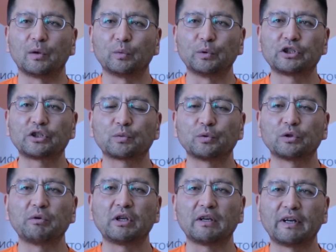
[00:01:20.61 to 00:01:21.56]
which
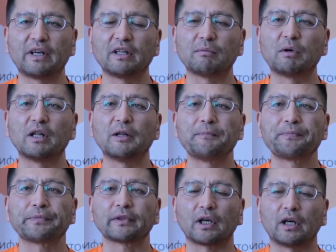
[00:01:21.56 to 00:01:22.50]
would be available
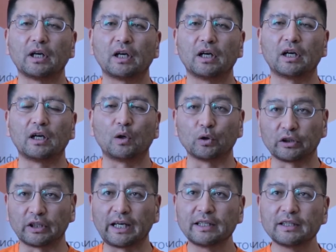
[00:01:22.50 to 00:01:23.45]

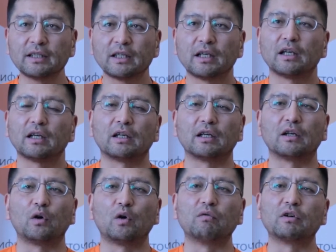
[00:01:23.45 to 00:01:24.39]
online.
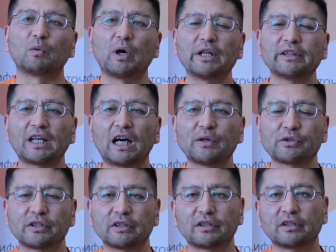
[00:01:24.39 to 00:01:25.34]
Over
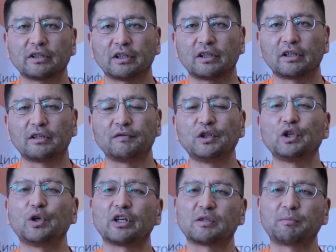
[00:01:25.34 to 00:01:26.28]
1,000
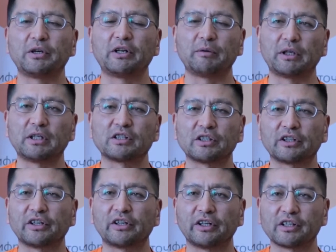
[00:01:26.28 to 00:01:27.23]
video experiments
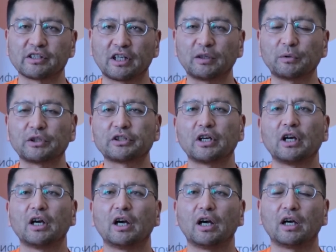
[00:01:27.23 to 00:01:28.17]
in Kyrgyz language
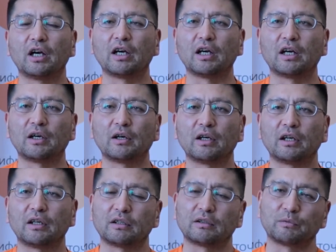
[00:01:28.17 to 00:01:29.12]

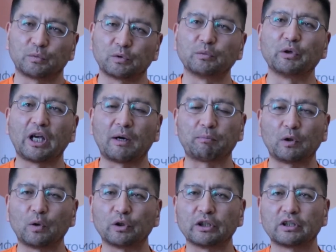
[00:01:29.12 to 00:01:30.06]
would be
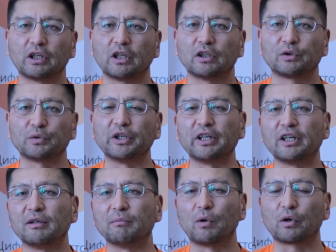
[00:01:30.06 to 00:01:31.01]
uploaded to the
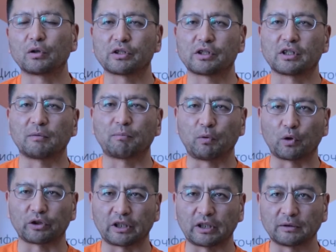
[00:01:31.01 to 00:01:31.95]
IlimBox
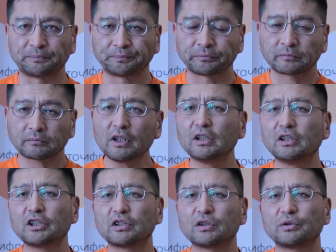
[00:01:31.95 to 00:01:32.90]
portal. In
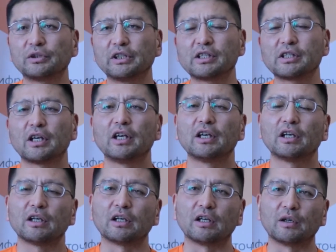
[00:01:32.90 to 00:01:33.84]
addition to this,
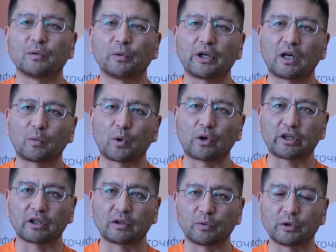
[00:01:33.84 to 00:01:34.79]
we are
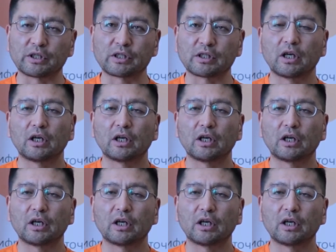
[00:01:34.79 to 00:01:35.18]
working with